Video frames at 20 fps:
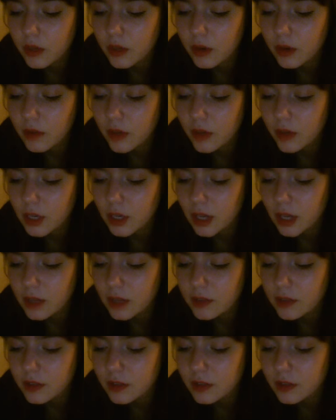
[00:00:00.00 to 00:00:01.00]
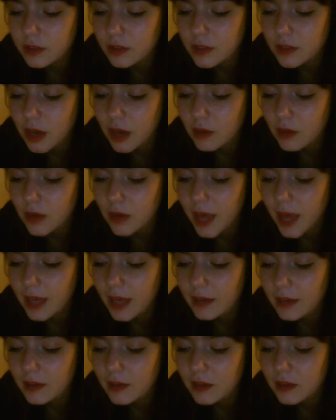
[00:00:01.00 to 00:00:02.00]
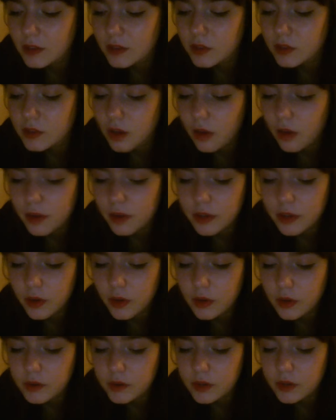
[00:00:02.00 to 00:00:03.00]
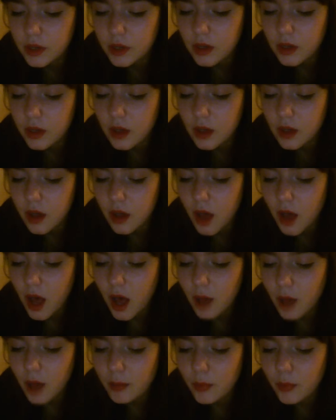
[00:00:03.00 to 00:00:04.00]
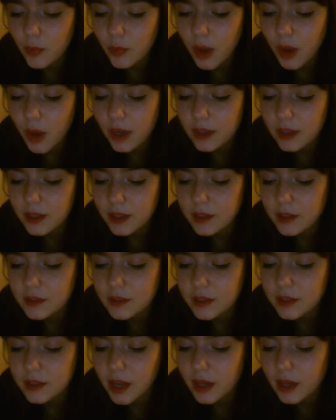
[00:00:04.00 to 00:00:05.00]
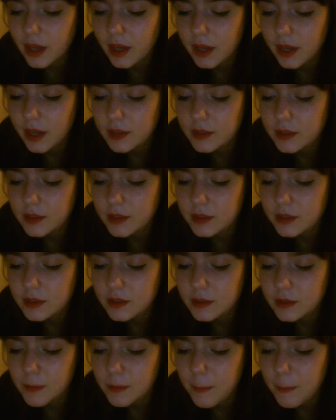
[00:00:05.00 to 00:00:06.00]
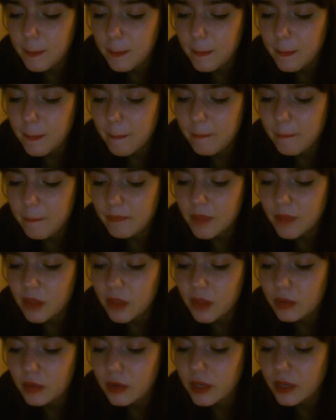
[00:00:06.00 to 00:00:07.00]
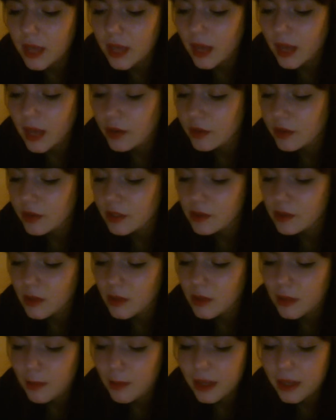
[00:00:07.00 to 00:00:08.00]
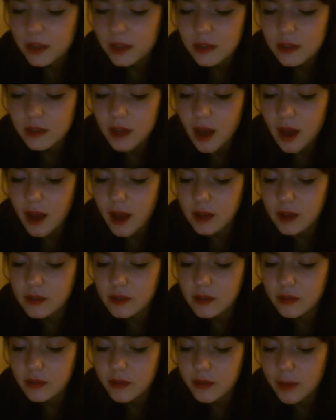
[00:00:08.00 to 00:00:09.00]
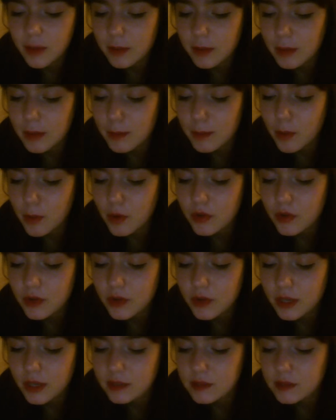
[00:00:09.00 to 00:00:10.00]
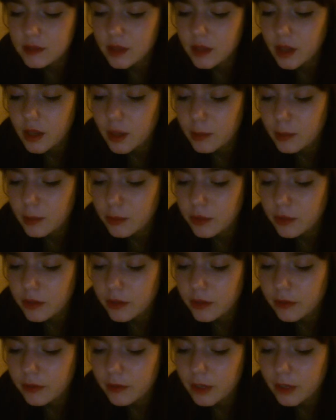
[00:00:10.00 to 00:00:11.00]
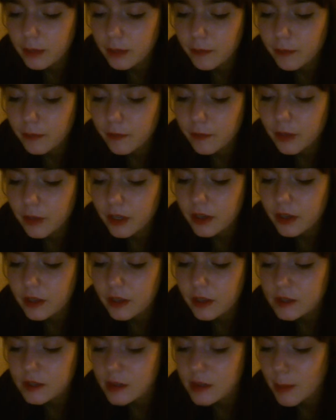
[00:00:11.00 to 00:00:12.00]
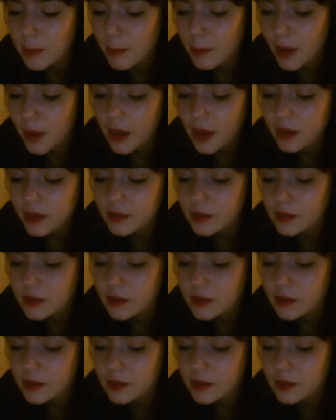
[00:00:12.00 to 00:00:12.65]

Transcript: of her lantern down endless corridors, up winding staircases, through the galleries where the painted eyes of family portraits briefly flickered as they passed,